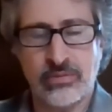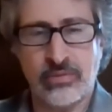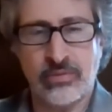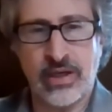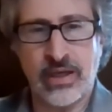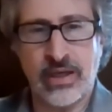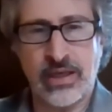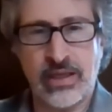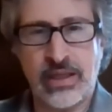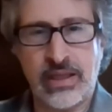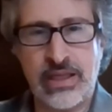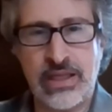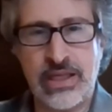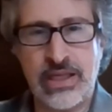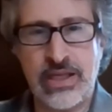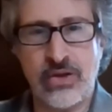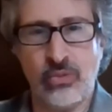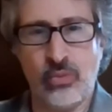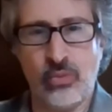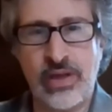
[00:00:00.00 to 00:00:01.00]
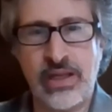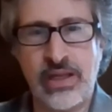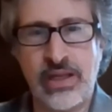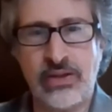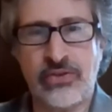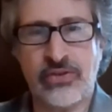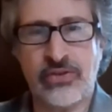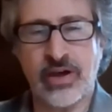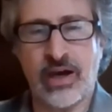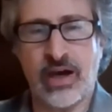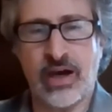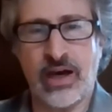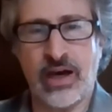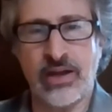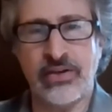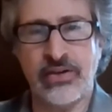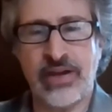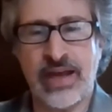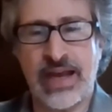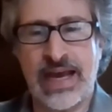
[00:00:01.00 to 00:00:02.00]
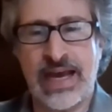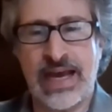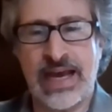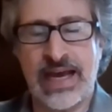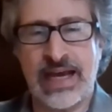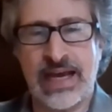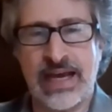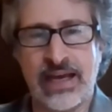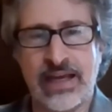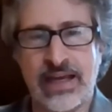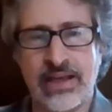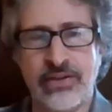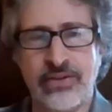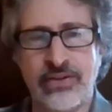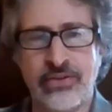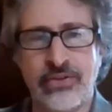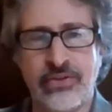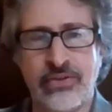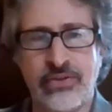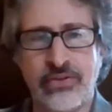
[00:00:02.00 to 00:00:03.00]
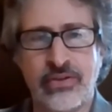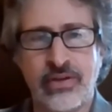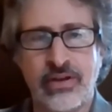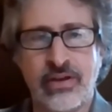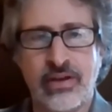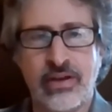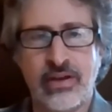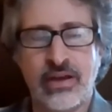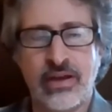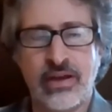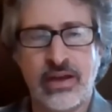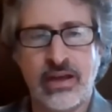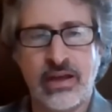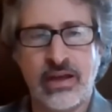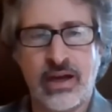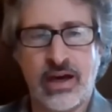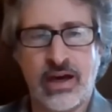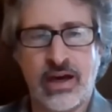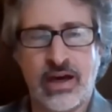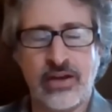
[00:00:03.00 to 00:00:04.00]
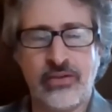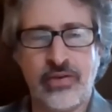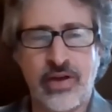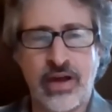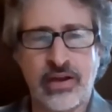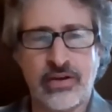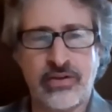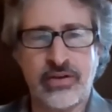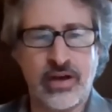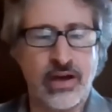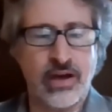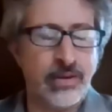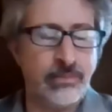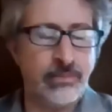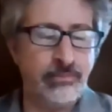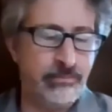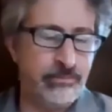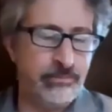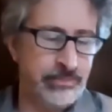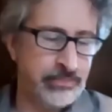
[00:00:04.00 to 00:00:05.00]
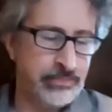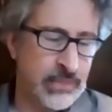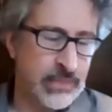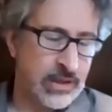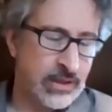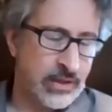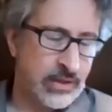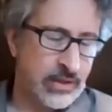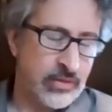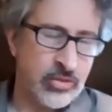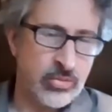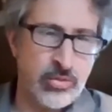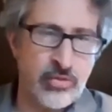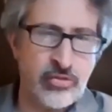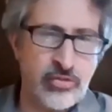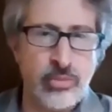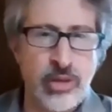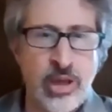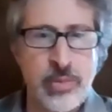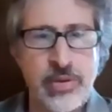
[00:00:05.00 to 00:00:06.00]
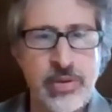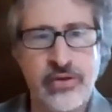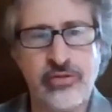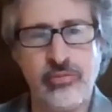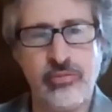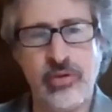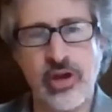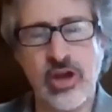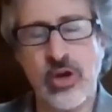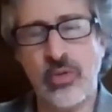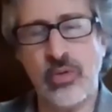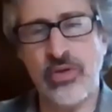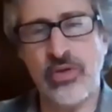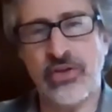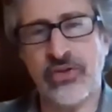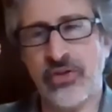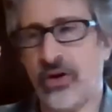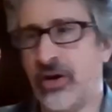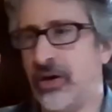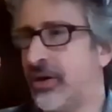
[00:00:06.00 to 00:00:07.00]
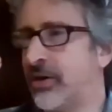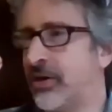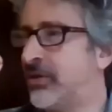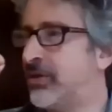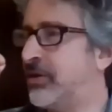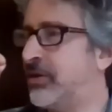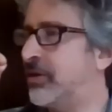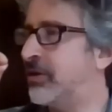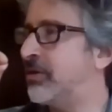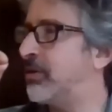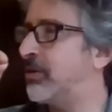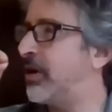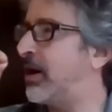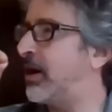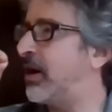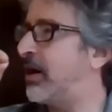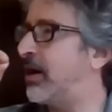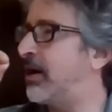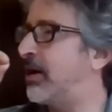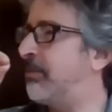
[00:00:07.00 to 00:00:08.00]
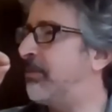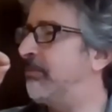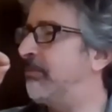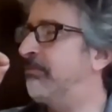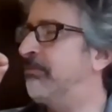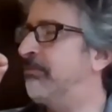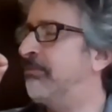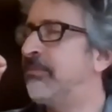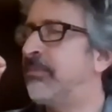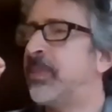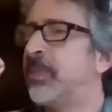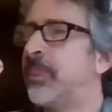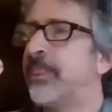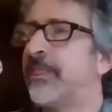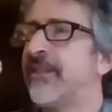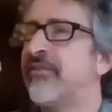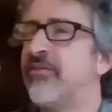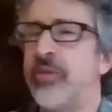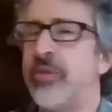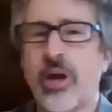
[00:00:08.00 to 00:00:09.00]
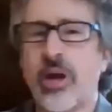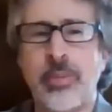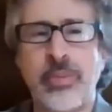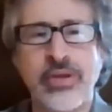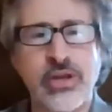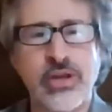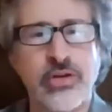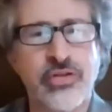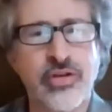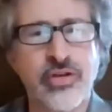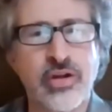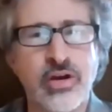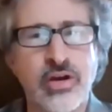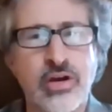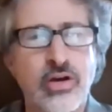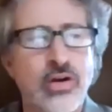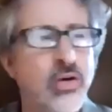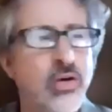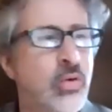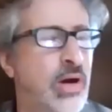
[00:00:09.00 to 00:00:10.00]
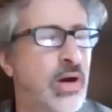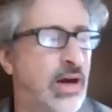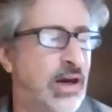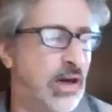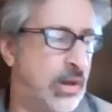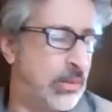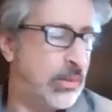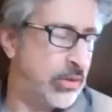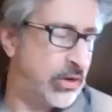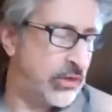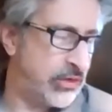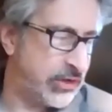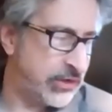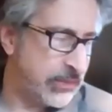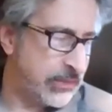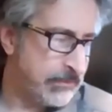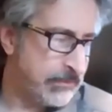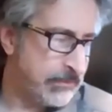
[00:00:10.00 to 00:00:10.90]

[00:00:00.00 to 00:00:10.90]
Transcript: Right. He reads Kant as, some of you may be familiar with this article from a couple of years ago. What is it?